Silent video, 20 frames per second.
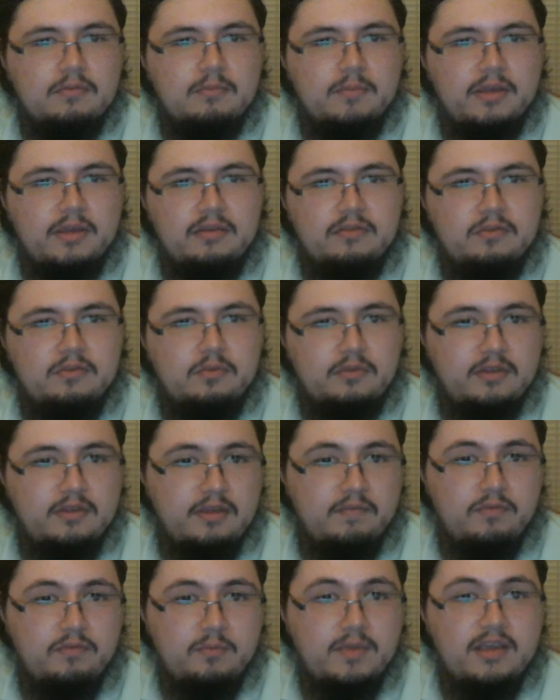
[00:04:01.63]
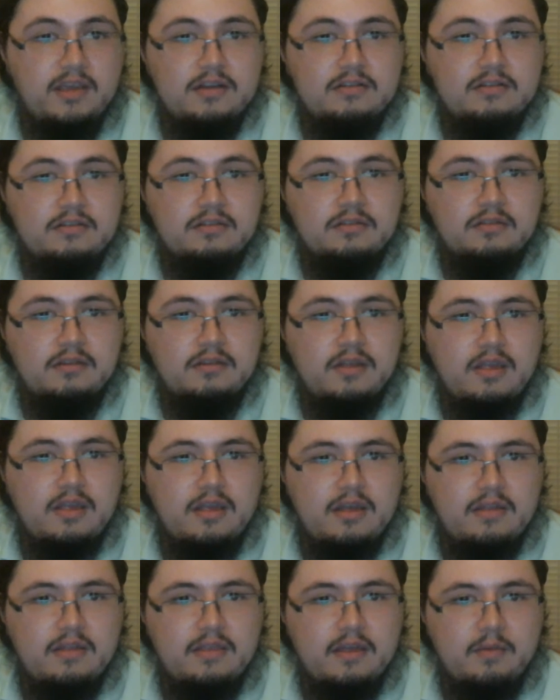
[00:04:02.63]
Based on the information
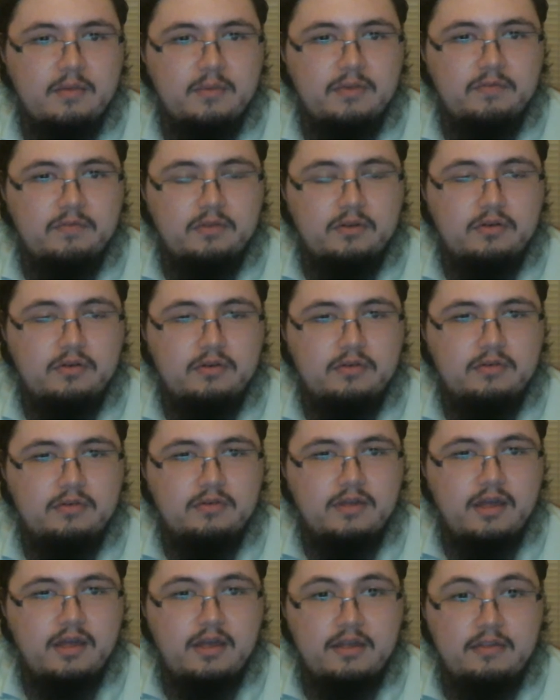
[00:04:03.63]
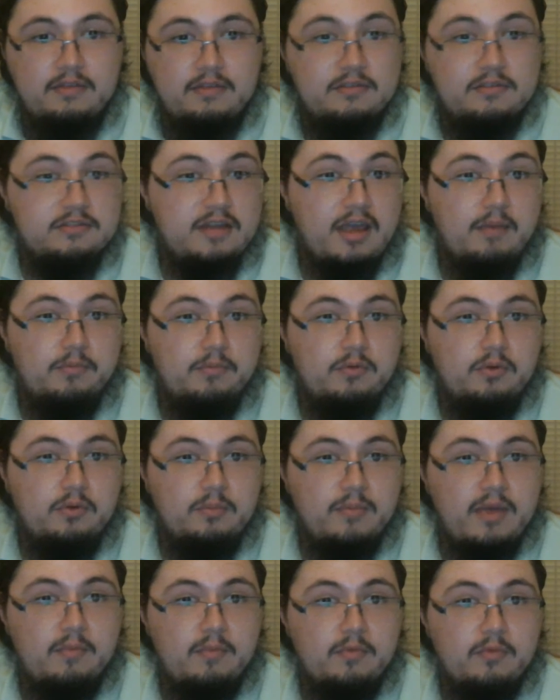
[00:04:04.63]
that we've learned in this chapter
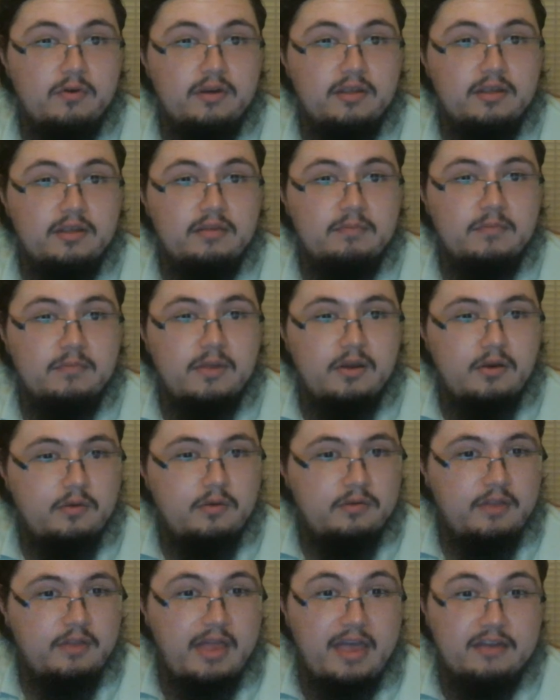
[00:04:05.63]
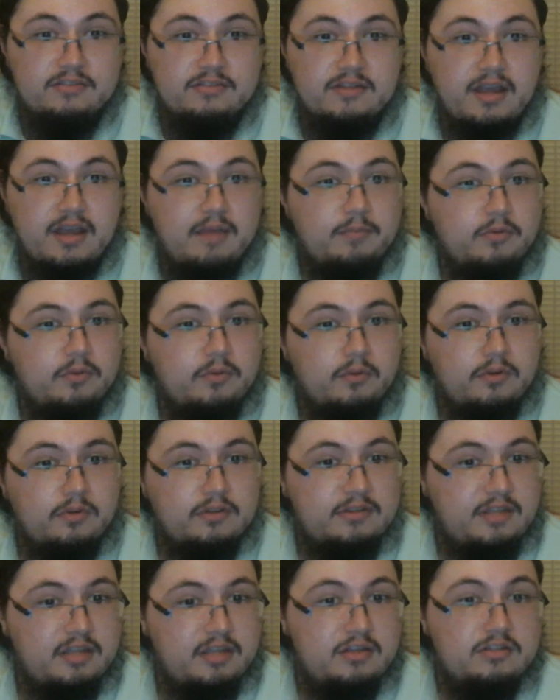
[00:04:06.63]
on memory, on the last chapter on
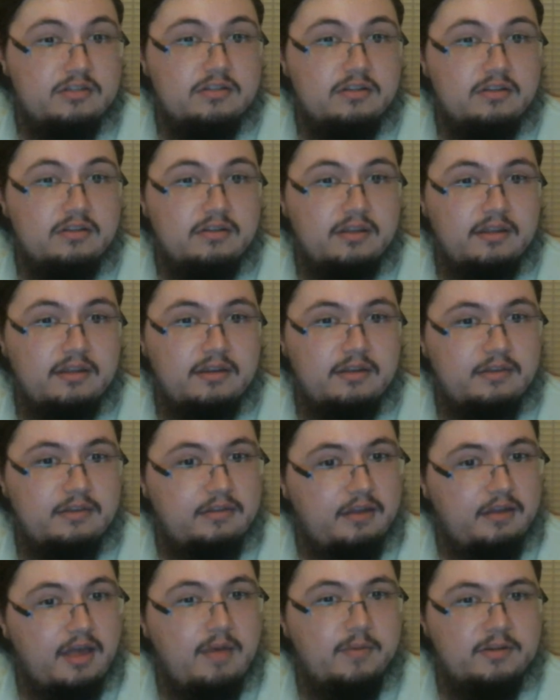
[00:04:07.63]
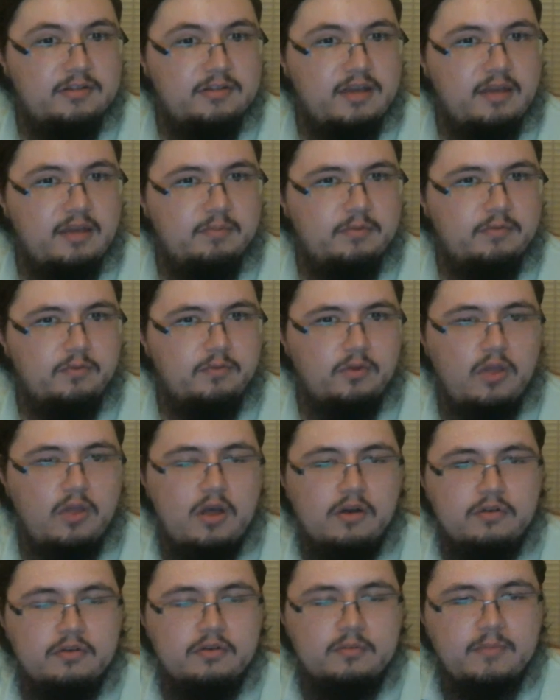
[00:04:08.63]
attention, and in the coming chapter for
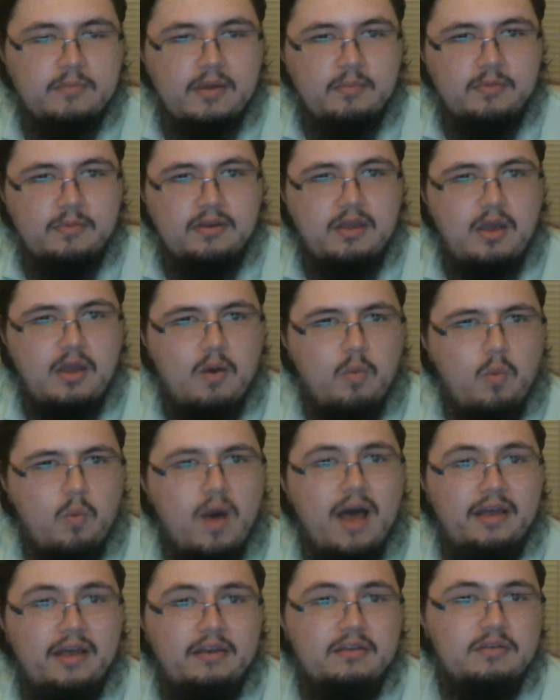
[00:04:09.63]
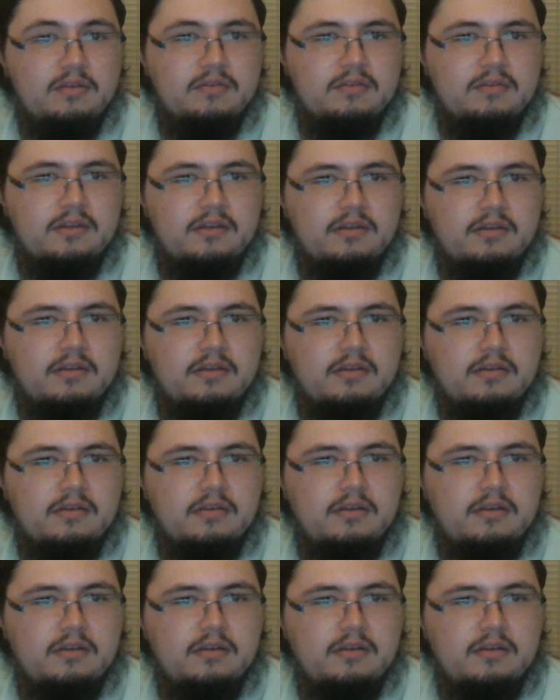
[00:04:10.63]
long-term memory, why do you think